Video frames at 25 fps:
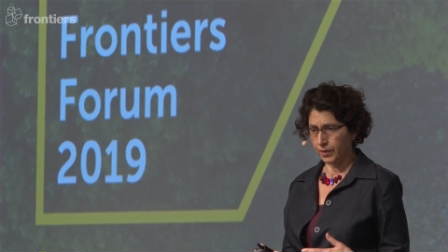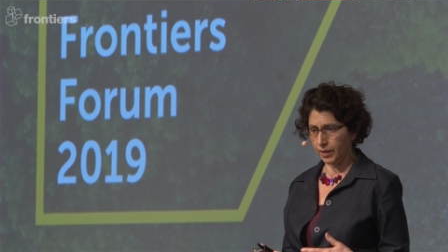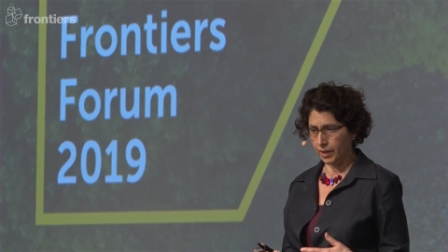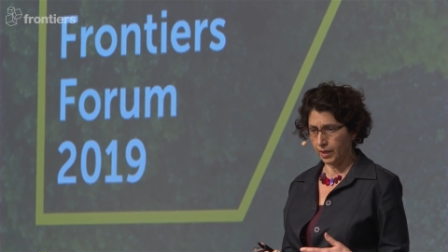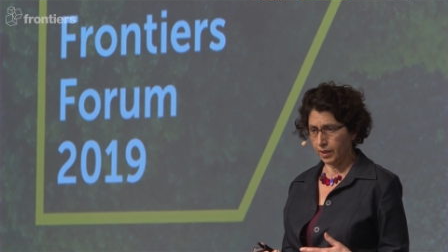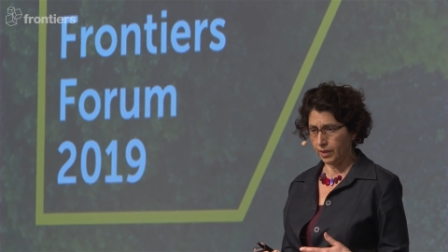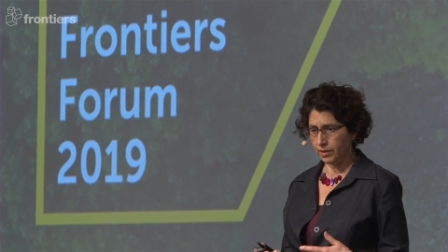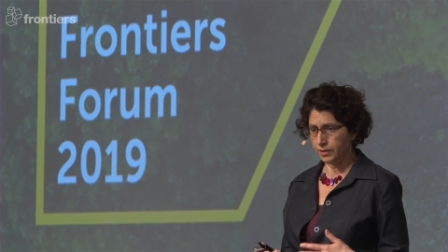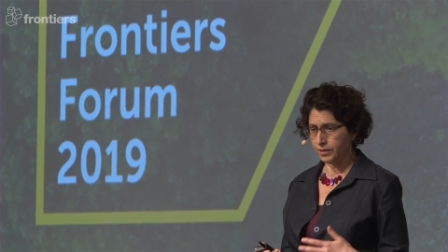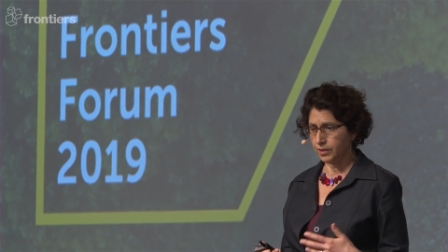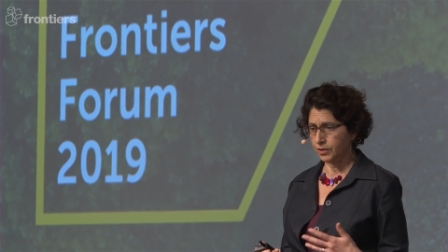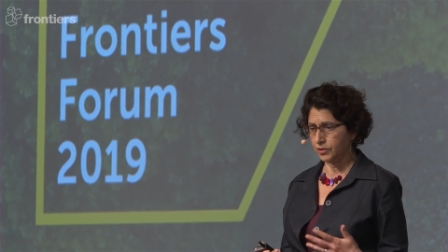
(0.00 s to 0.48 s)

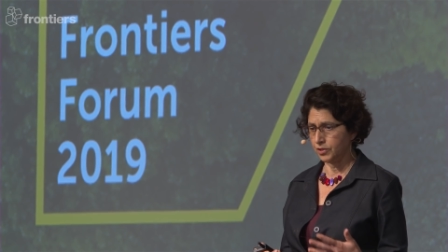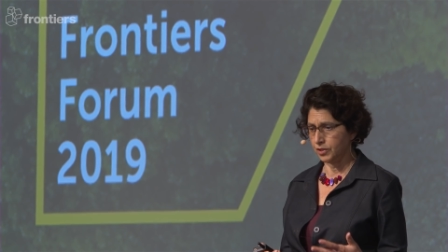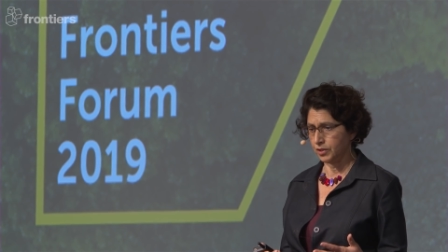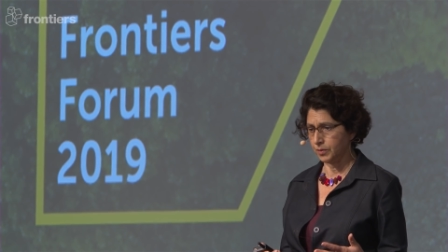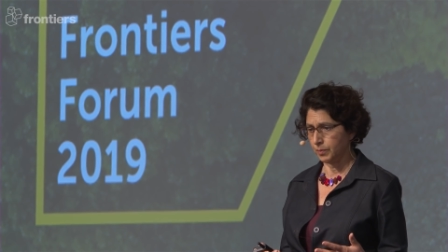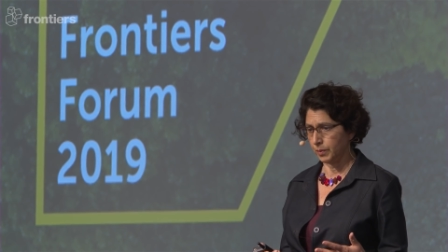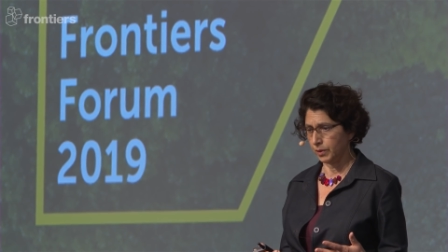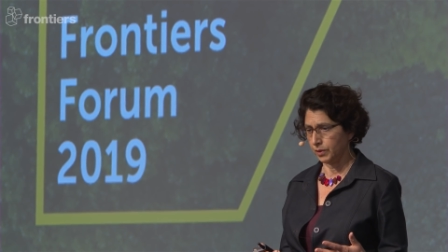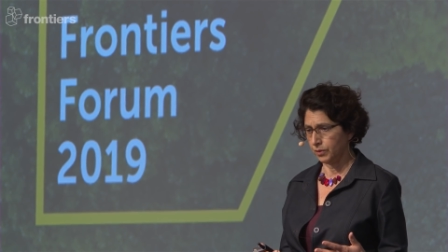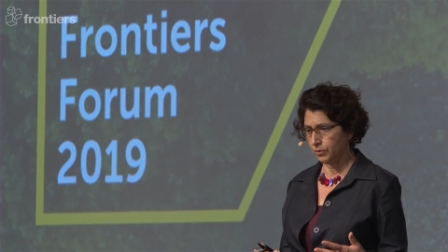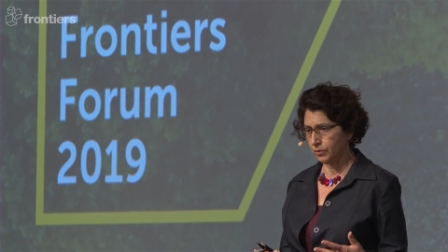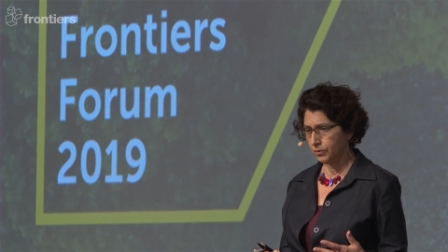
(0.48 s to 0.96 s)
uh, such as
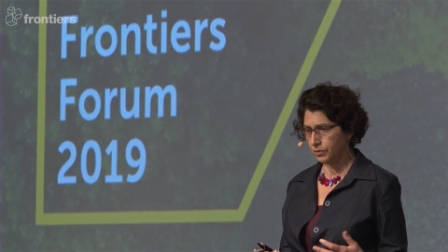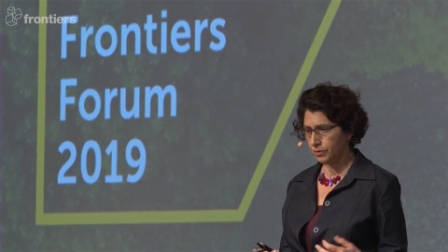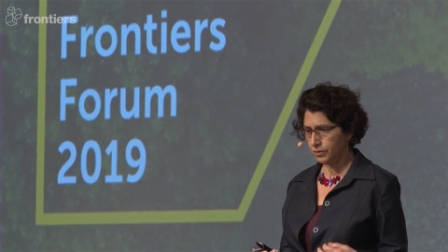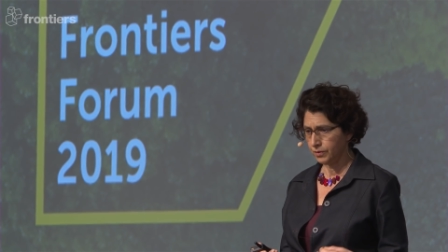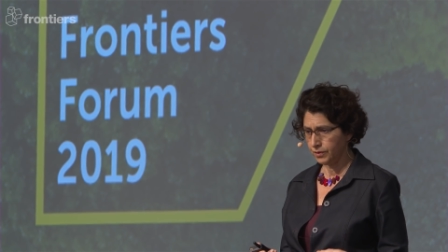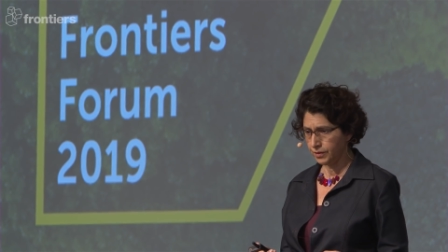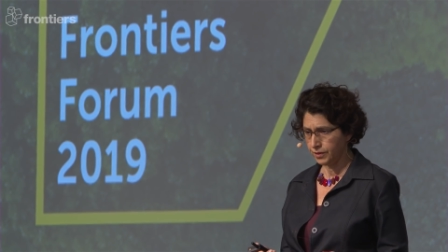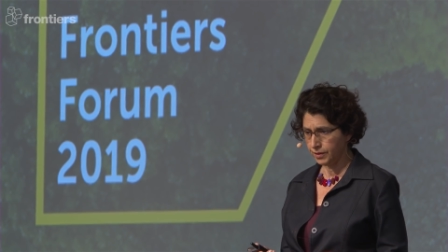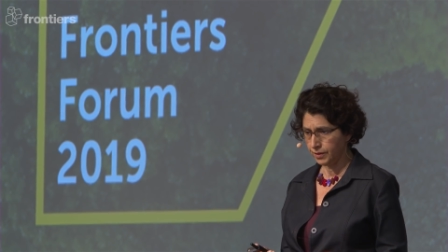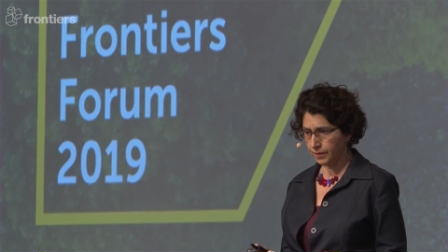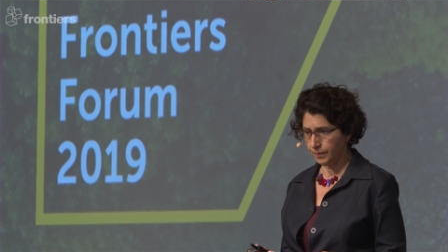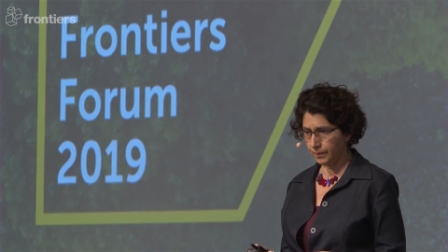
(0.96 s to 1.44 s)

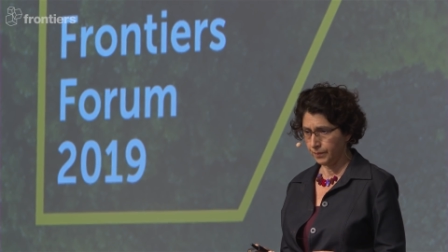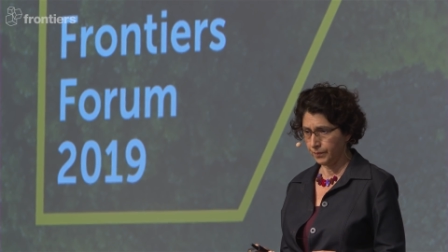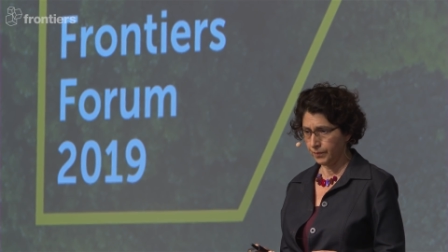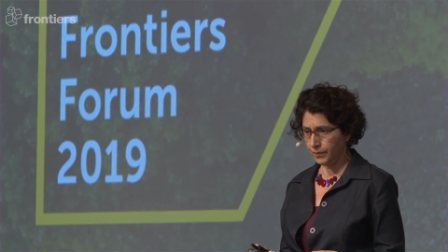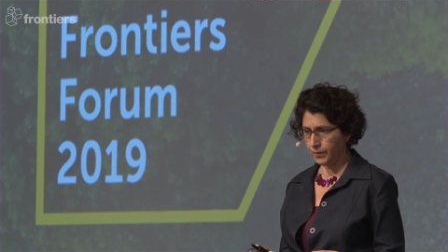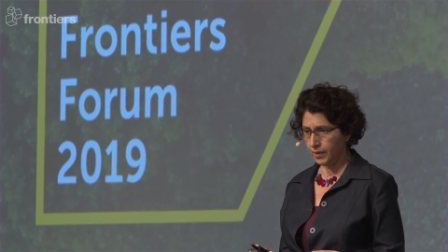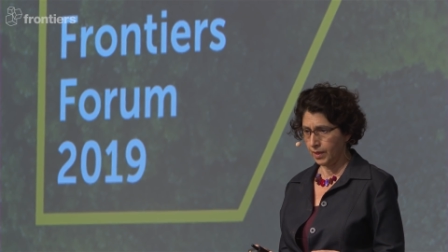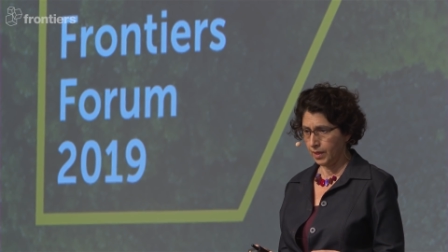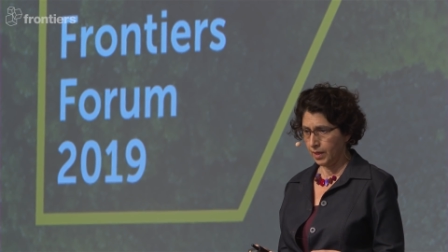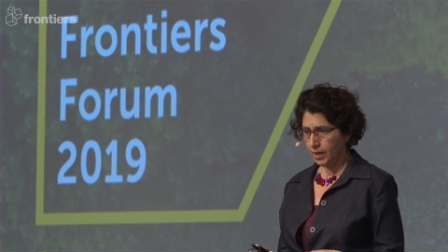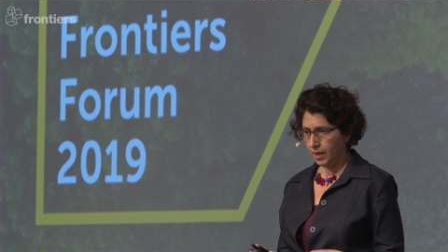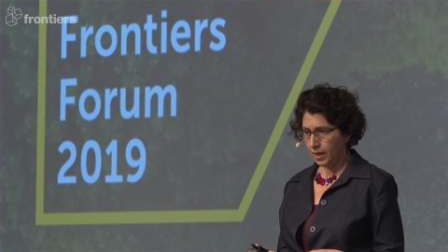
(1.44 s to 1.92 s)
pollutants.
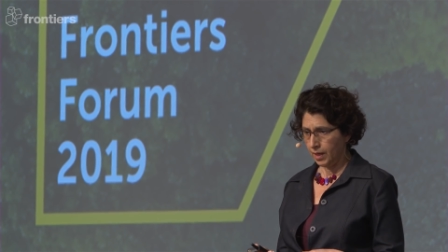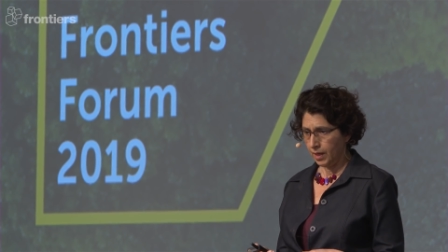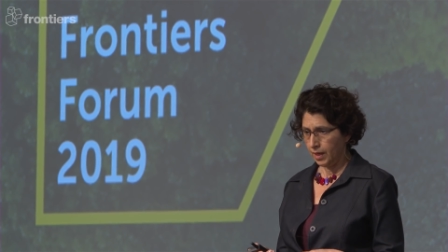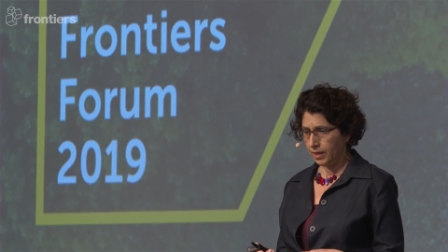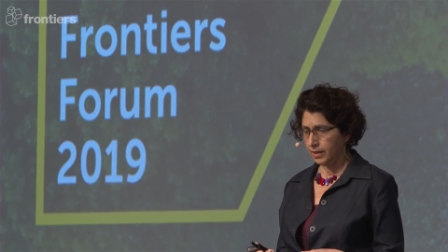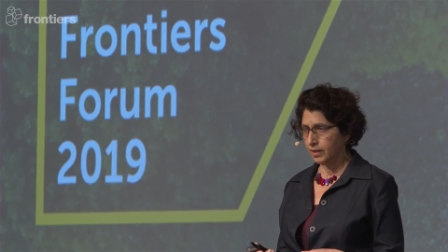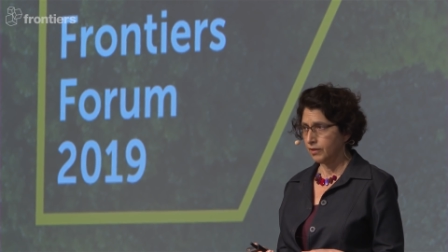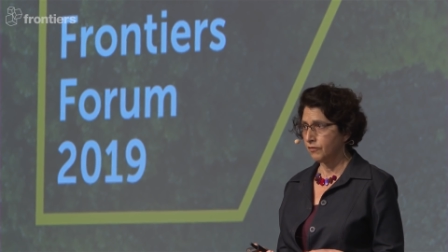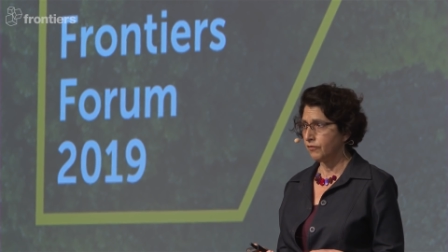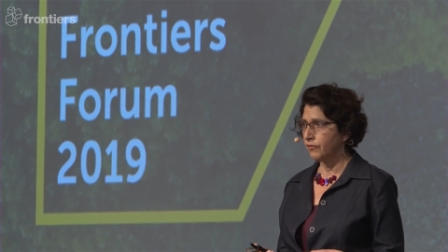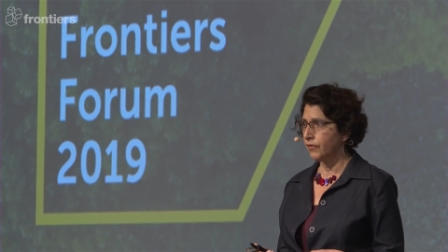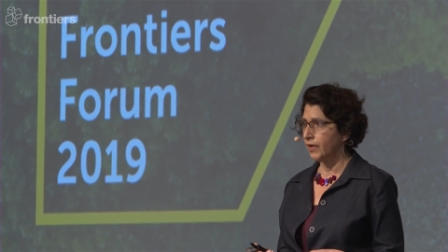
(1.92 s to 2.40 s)

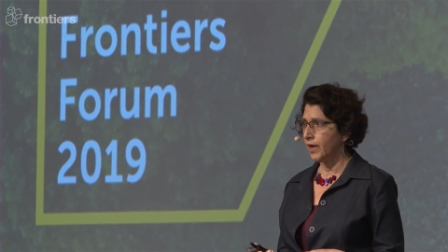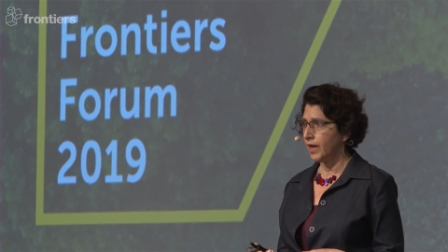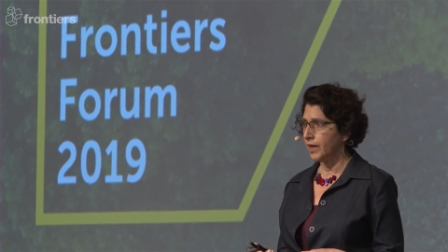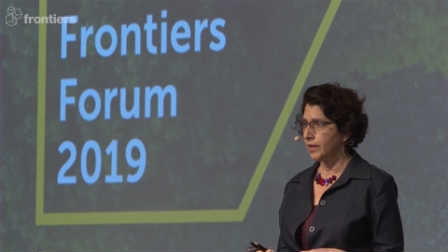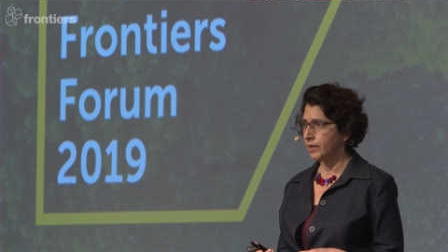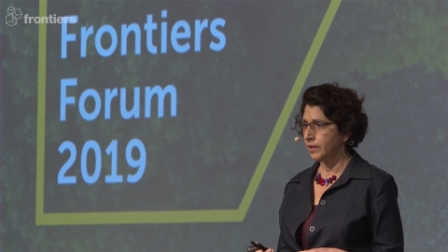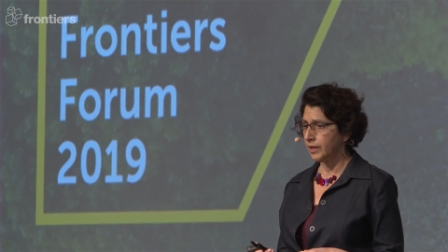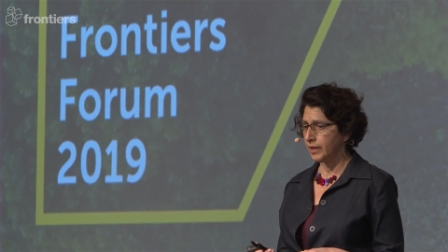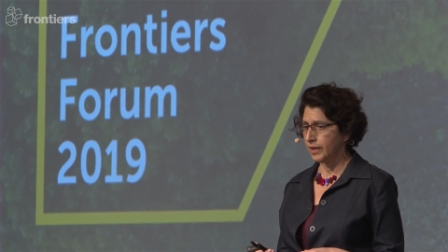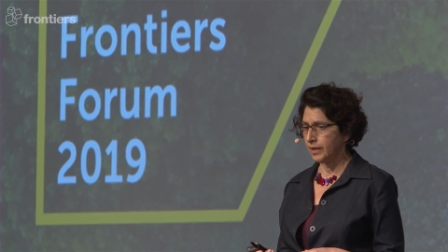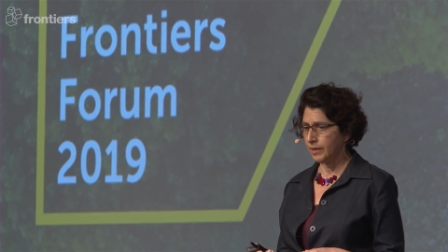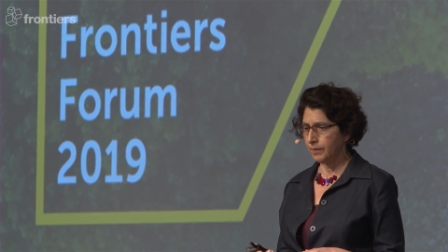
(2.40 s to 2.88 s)
And then
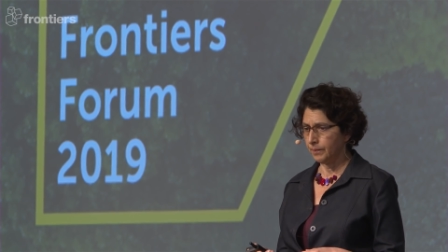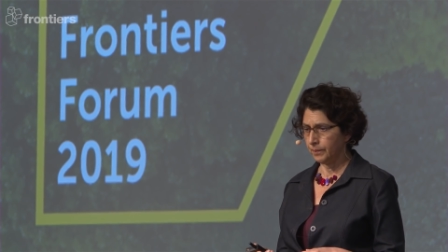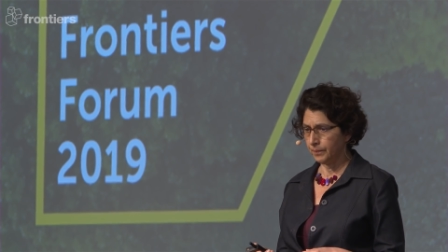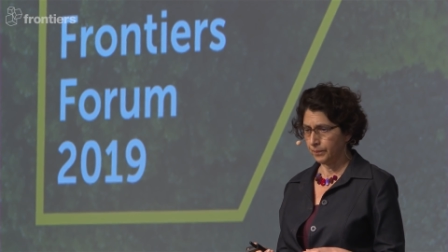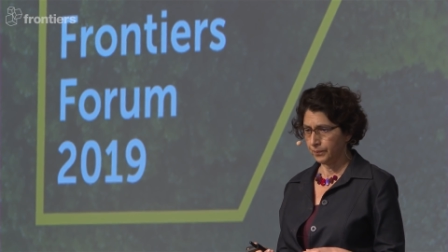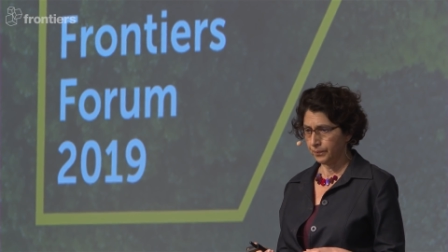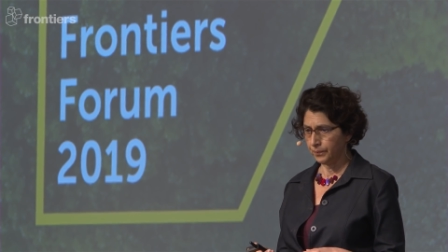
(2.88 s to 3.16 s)
finally,